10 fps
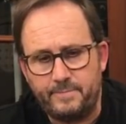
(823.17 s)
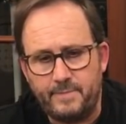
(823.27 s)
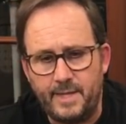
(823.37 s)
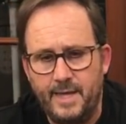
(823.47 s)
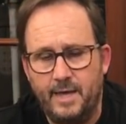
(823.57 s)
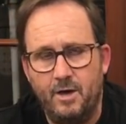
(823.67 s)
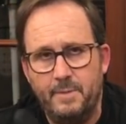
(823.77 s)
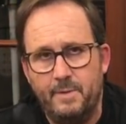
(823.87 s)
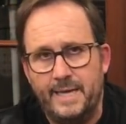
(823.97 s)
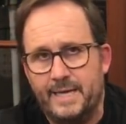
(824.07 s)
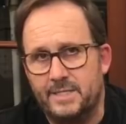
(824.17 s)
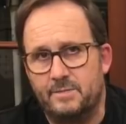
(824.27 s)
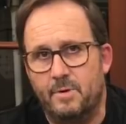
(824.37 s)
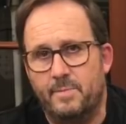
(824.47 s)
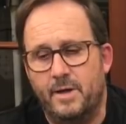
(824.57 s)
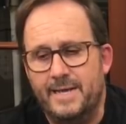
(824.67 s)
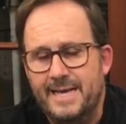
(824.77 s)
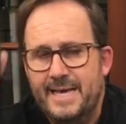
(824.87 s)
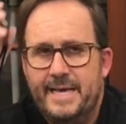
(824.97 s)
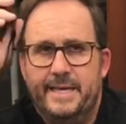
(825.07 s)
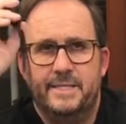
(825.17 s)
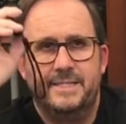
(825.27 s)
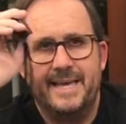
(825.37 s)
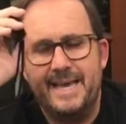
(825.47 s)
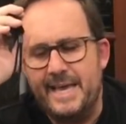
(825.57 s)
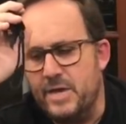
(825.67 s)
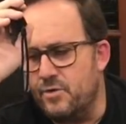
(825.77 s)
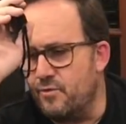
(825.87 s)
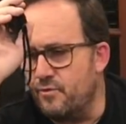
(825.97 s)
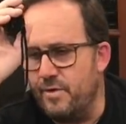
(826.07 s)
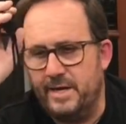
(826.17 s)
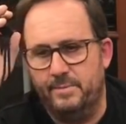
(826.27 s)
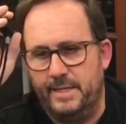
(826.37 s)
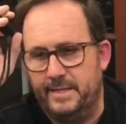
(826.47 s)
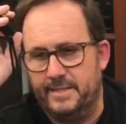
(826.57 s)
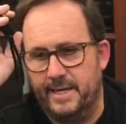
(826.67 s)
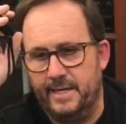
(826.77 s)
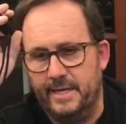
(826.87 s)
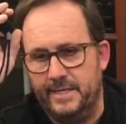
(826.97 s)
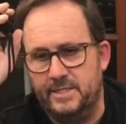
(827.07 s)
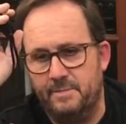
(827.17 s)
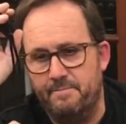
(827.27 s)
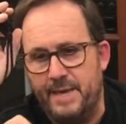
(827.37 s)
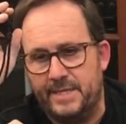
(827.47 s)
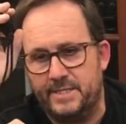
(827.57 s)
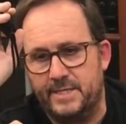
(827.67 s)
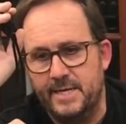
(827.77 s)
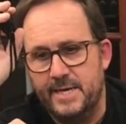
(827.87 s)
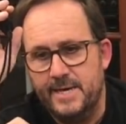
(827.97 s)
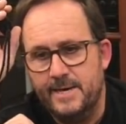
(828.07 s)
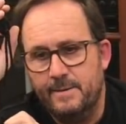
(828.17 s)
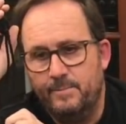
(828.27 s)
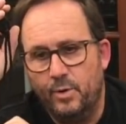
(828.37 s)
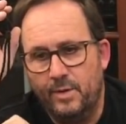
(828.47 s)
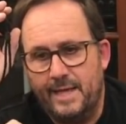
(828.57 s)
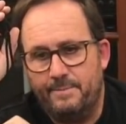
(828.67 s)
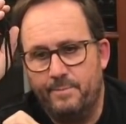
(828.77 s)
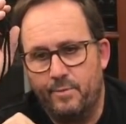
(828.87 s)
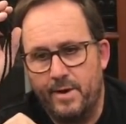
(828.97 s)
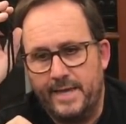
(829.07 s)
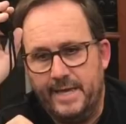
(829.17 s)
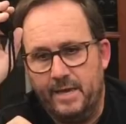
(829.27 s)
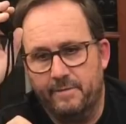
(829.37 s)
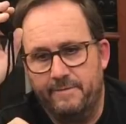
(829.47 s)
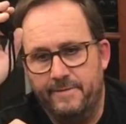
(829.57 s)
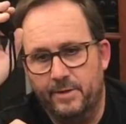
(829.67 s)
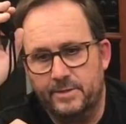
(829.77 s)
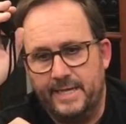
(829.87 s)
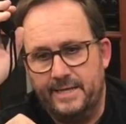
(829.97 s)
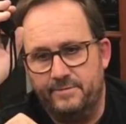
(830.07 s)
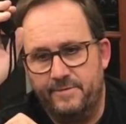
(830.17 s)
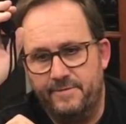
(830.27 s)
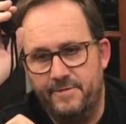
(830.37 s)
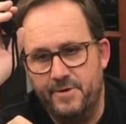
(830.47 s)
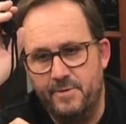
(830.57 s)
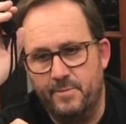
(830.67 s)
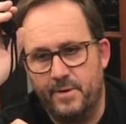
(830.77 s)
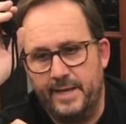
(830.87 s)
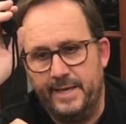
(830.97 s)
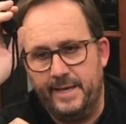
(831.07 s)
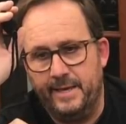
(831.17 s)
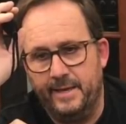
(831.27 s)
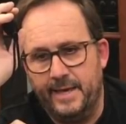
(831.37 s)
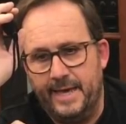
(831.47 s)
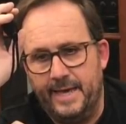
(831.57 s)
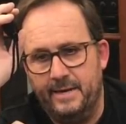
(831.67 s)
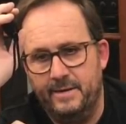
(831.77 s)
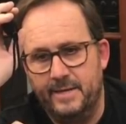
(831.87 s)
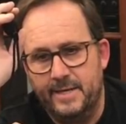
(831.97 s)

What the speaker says: Hobby Wing custom remote is incredibly done. It is the best pull-up braking of felt and firm braking, and